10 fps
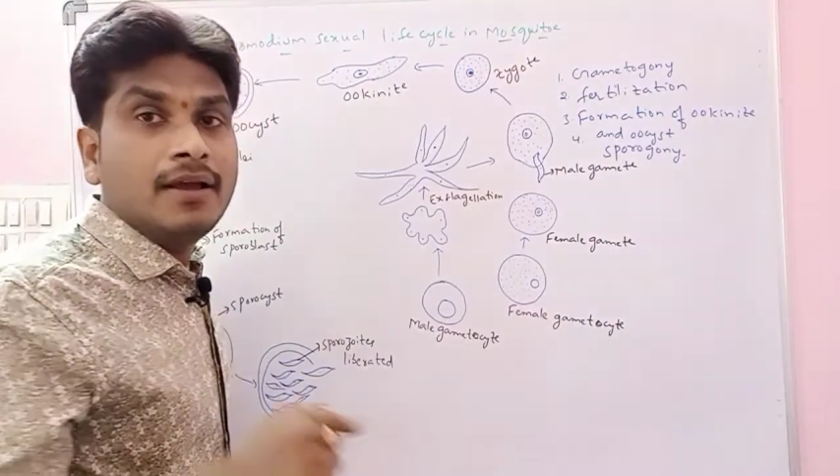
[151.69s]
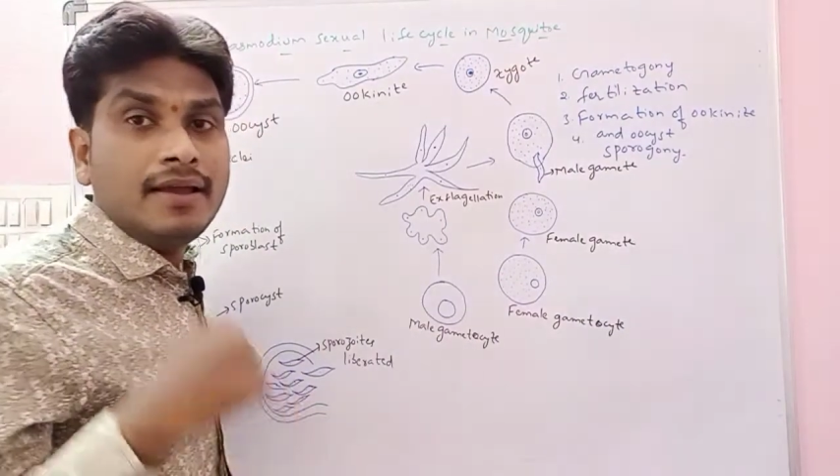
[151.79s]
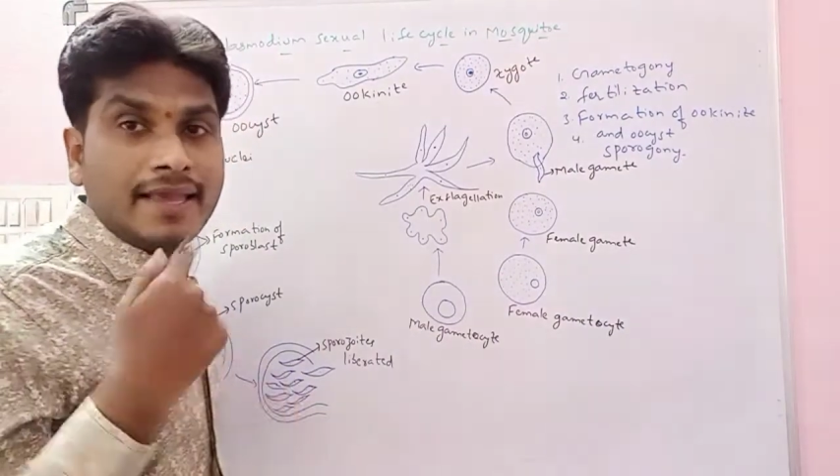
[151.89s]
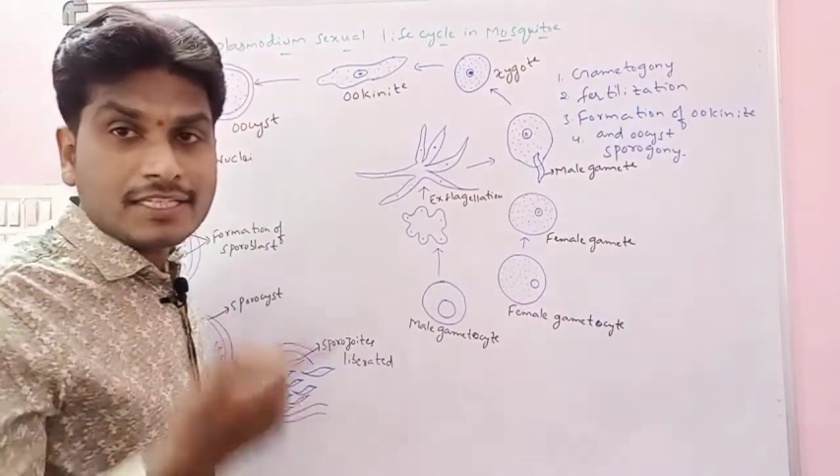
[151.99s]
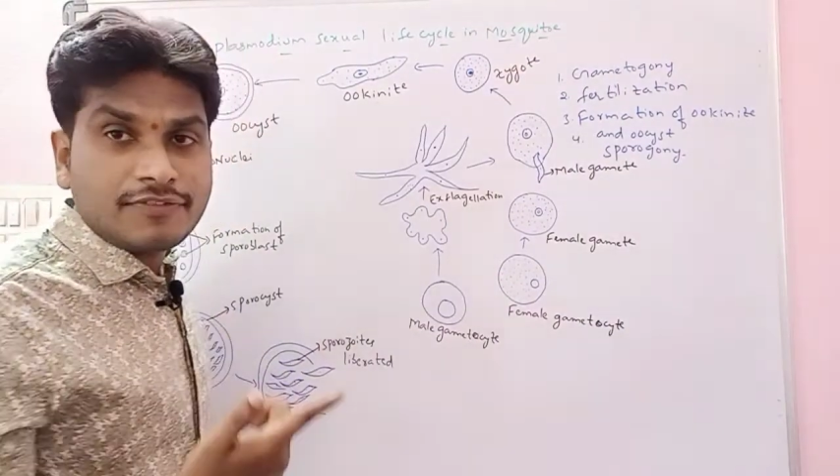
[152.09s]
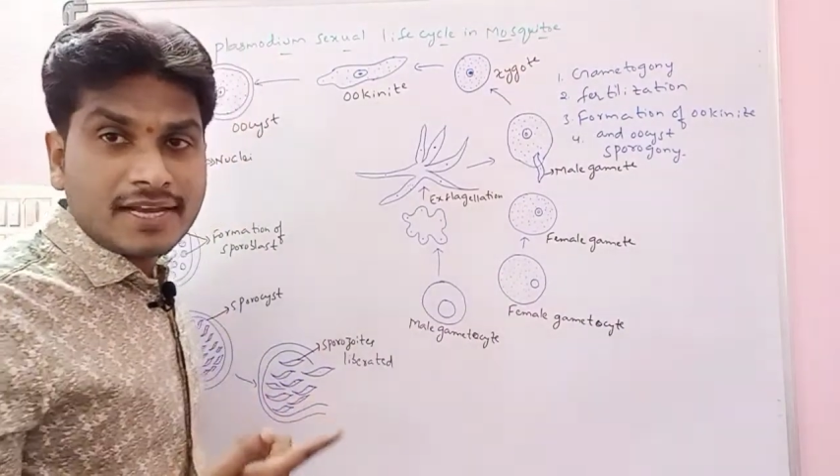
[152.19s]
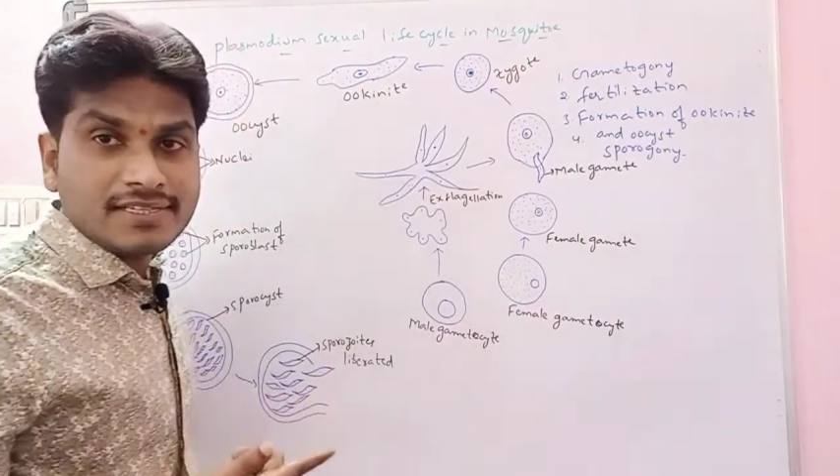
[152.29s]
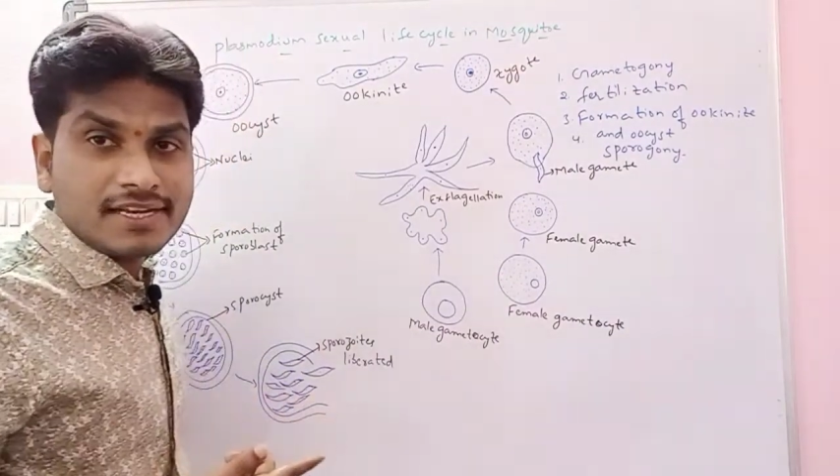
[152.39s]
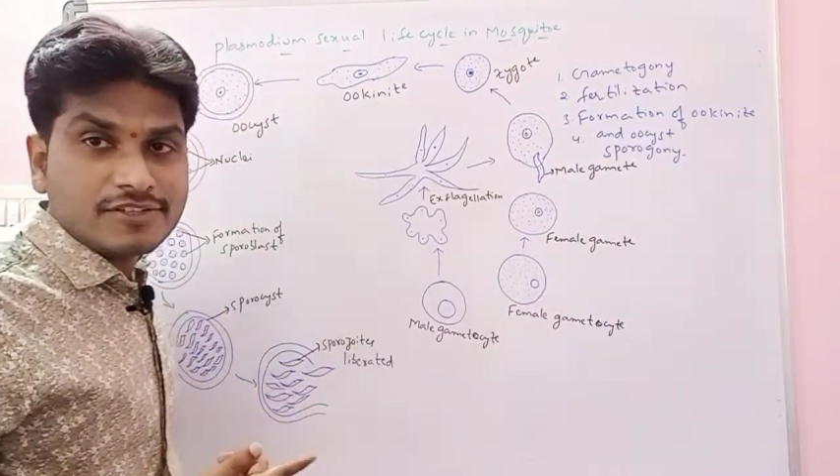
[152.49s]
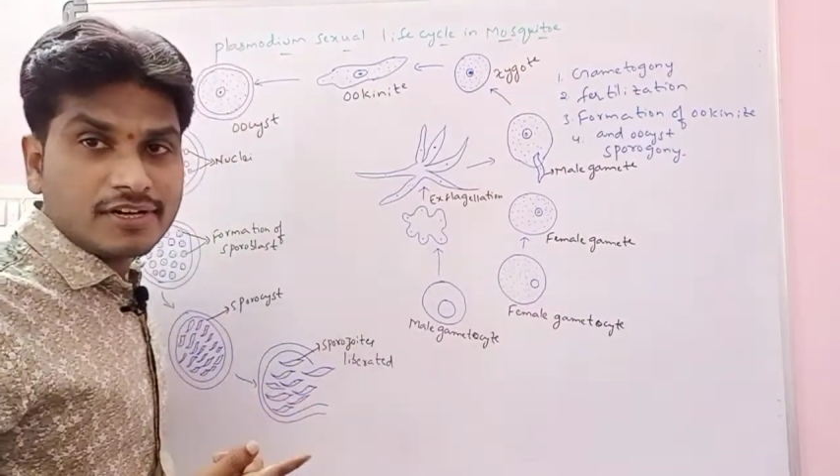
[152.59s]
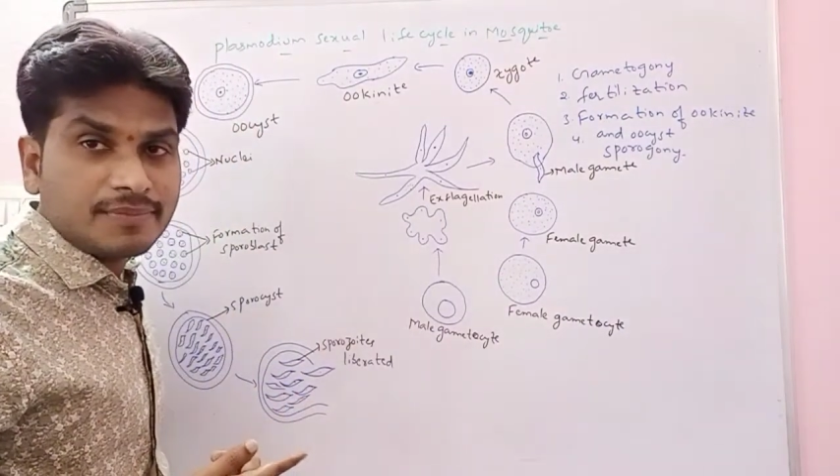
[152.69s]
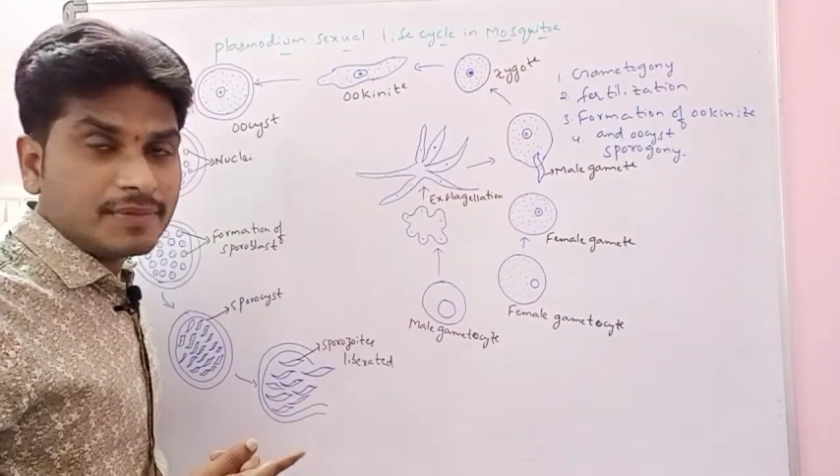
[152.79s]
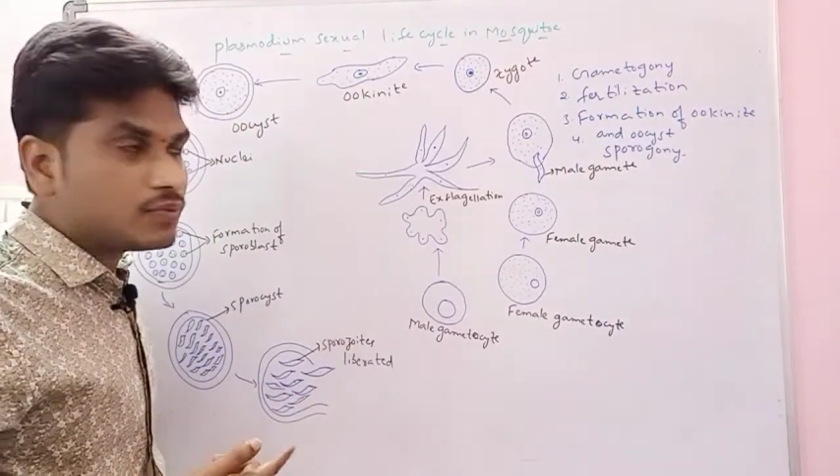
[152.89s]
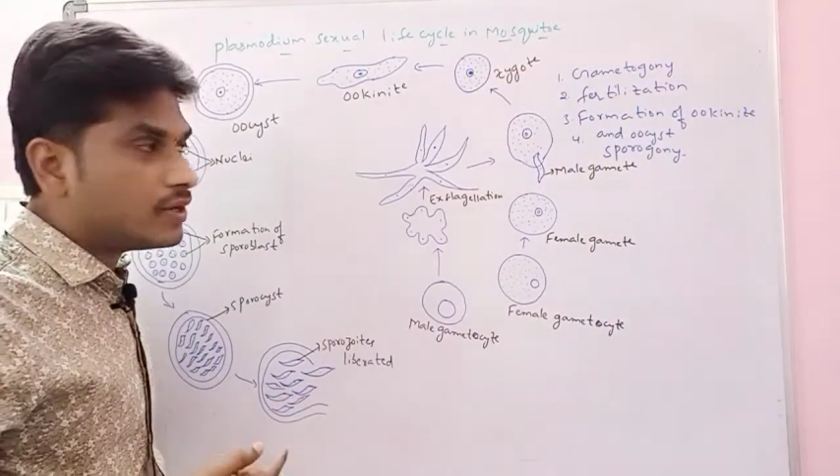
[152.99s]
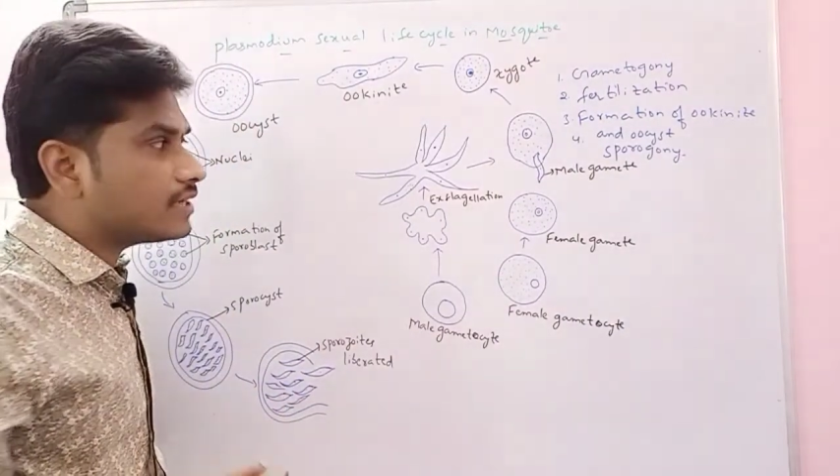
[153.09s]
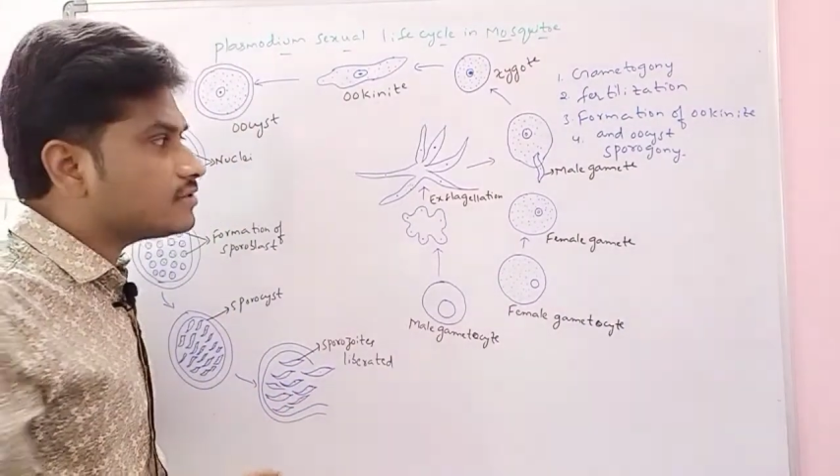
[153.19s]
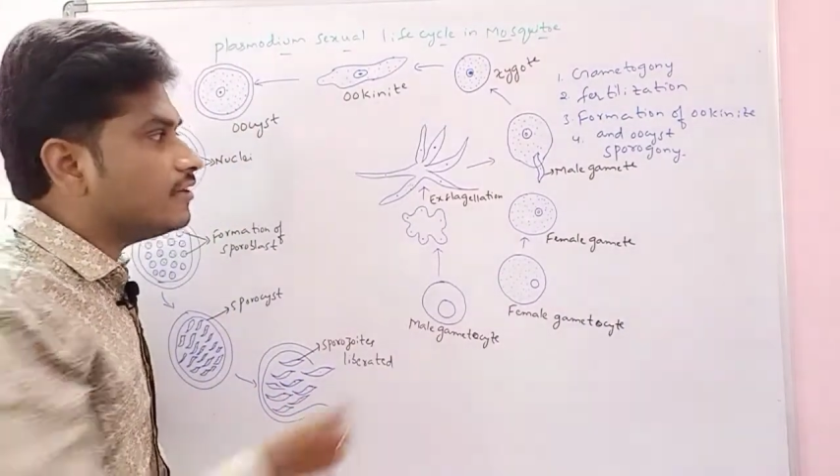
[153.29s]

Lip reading: Exflagellation, it means what actually?